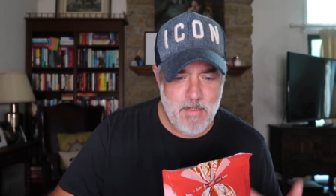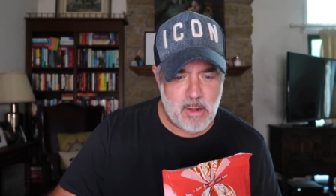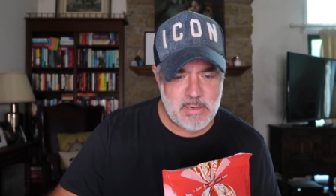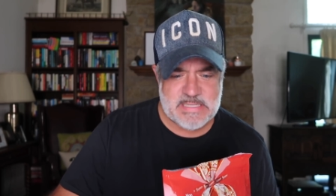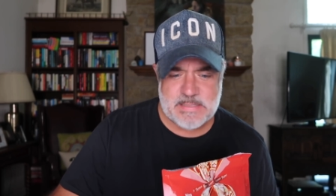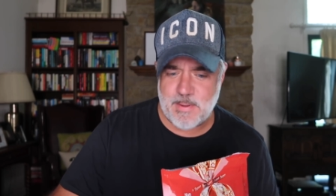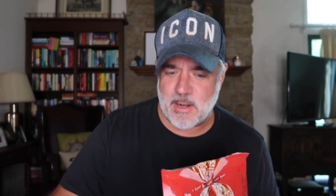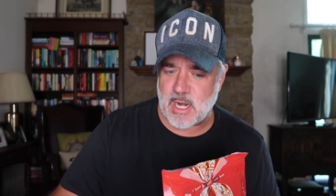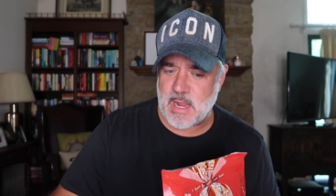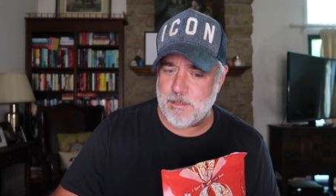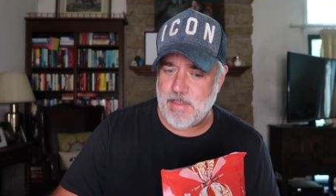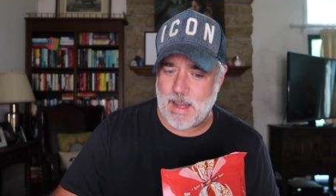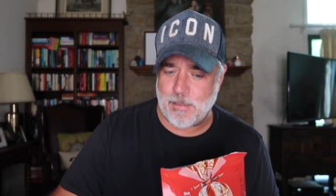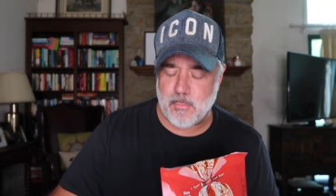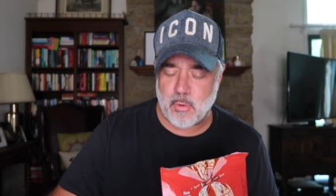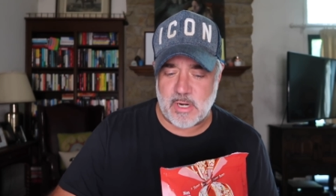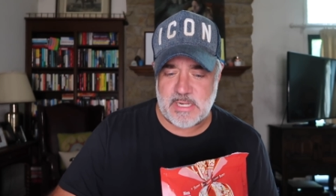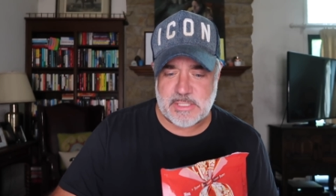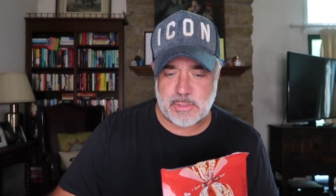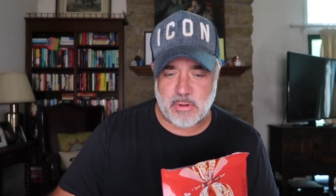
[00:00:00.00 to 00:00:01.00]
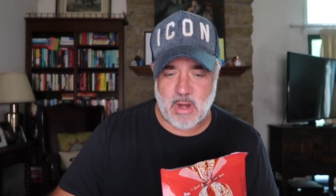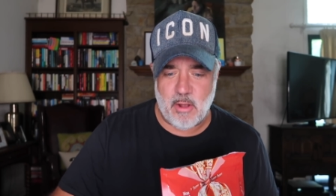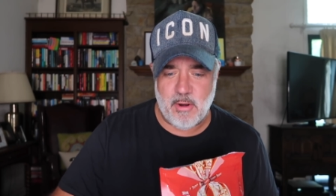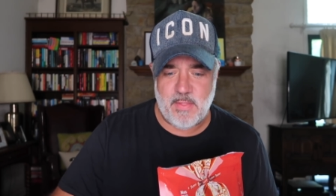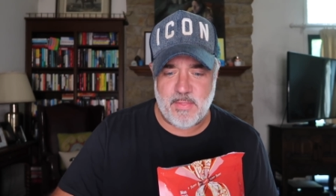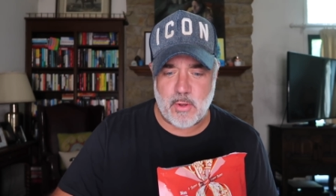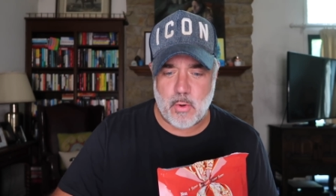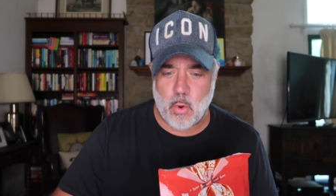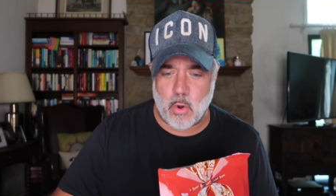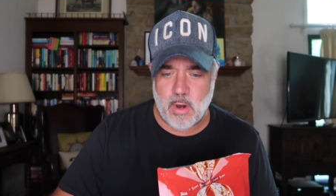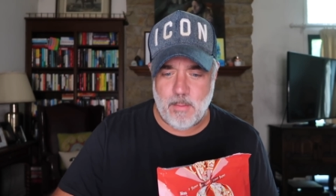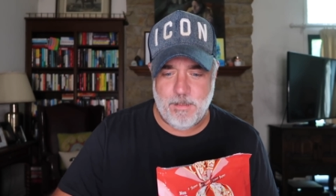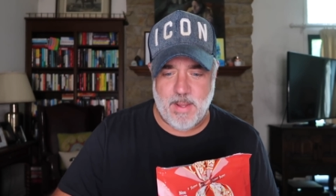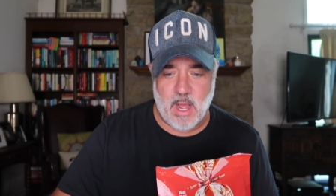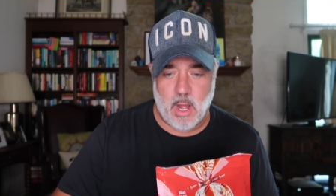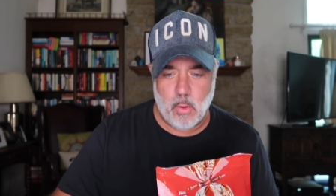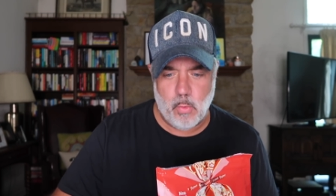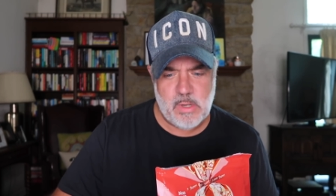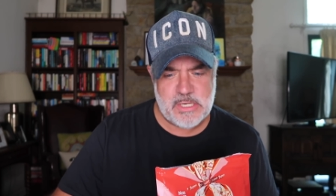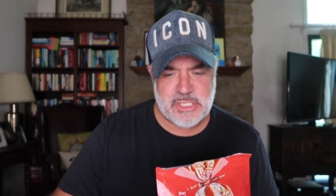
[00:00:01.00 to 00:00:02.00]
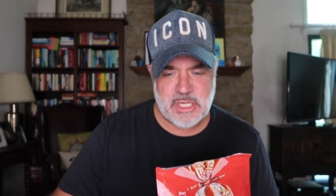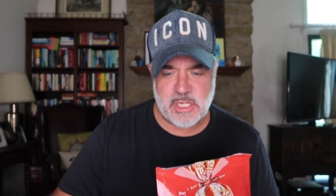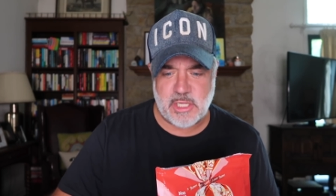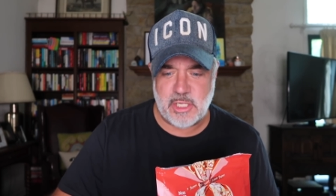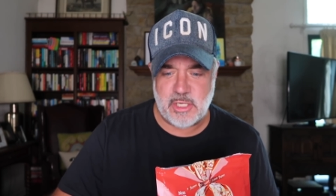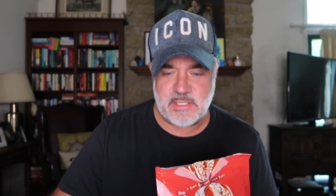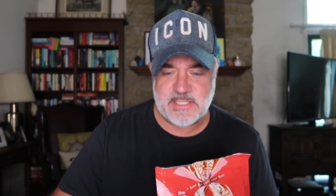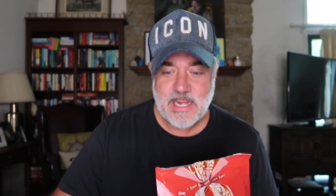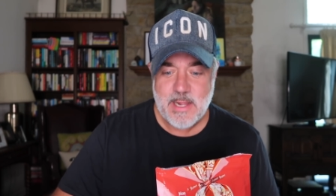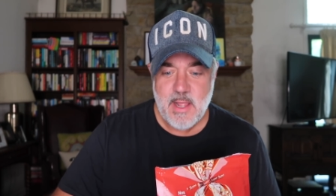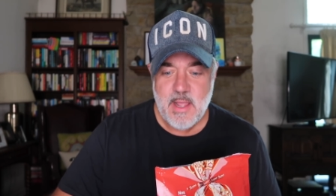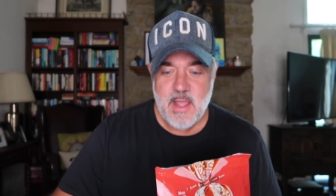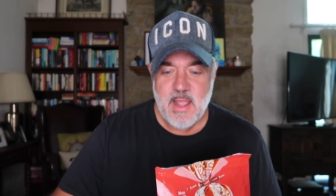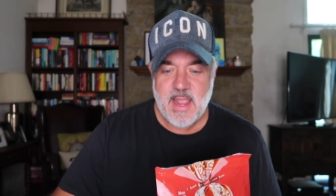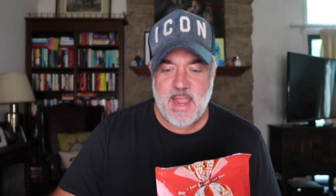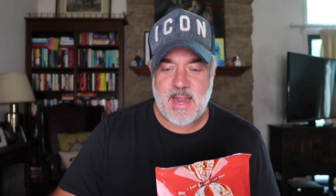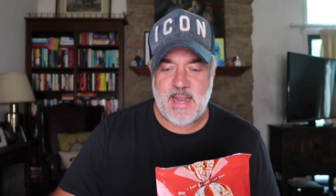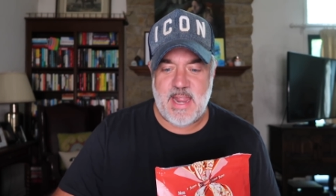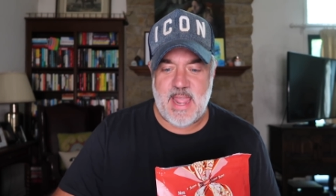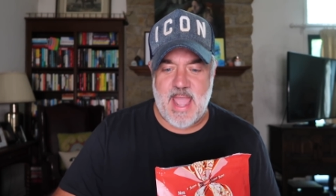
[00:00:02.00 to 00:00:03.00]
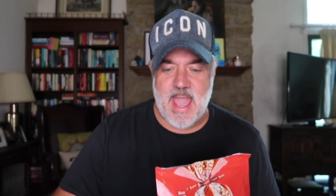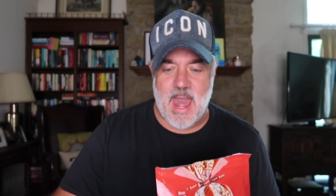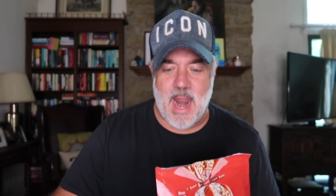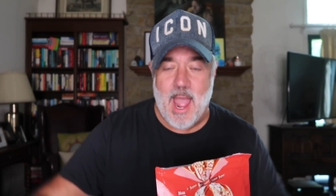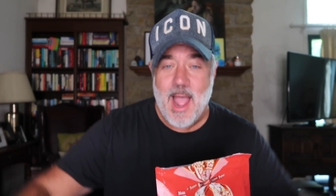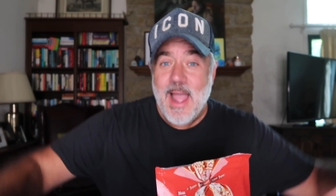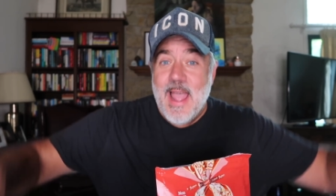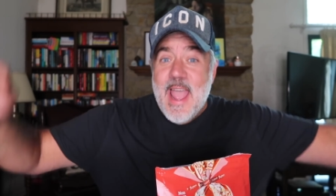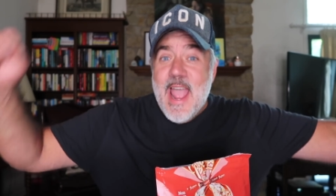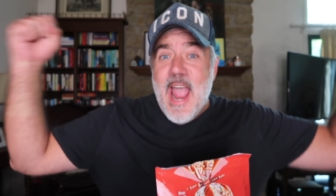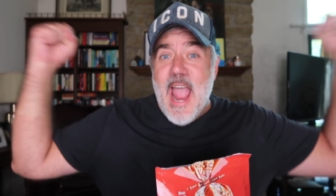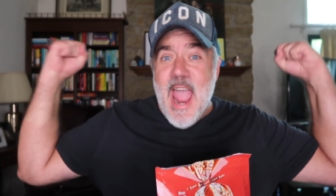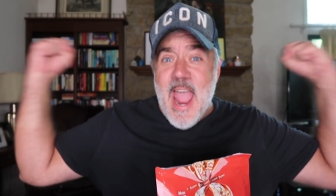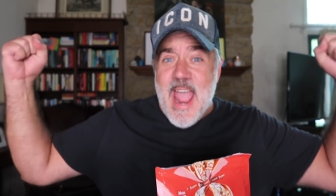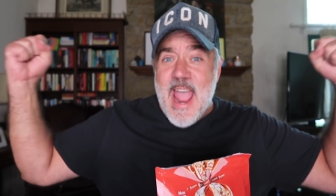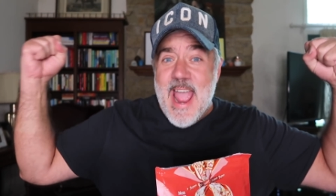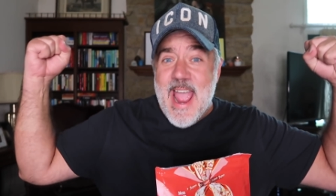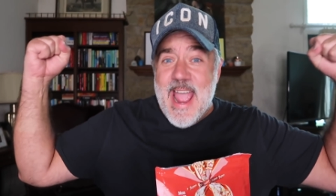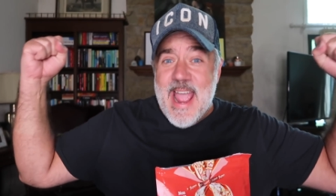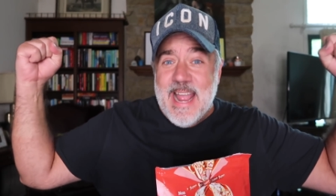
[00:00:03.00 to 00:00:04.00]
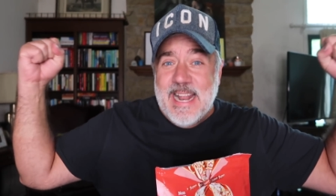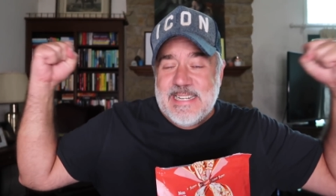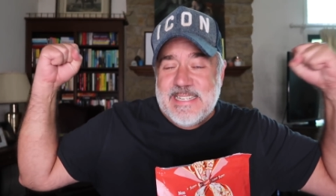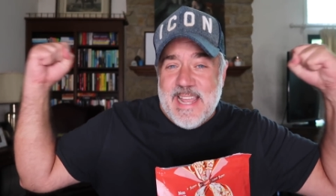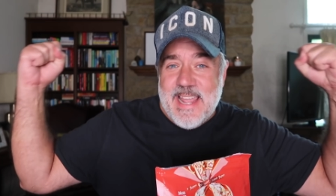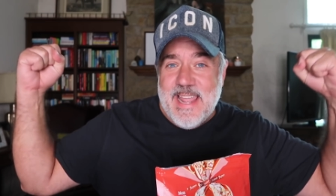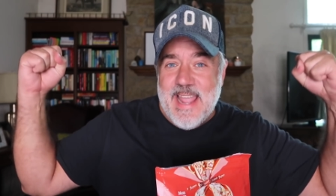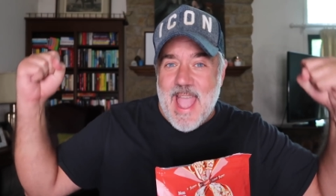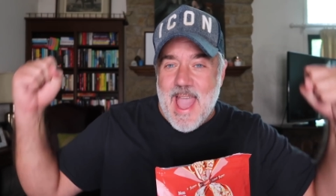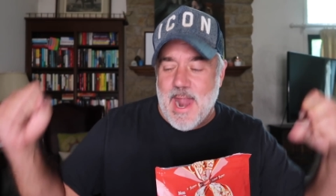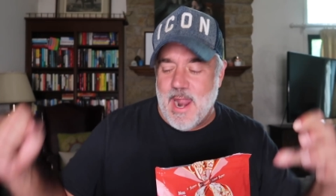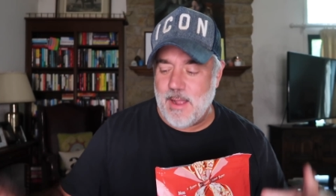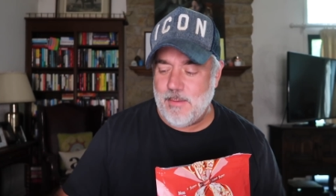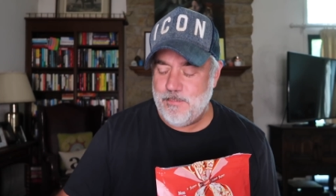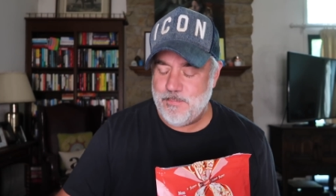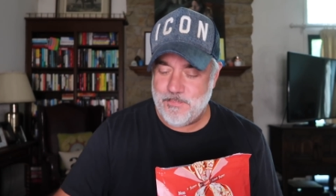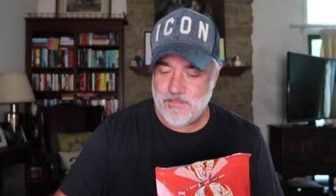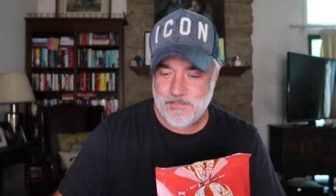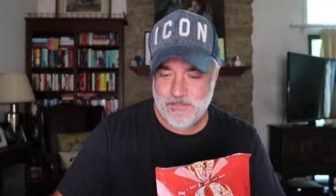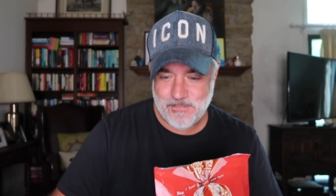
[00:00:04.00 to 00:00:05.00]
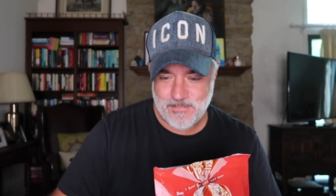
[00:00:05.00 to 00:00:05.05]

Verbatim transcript: Most American popcorn is grown in the Corn Belt, which includes Indiana. Indiana!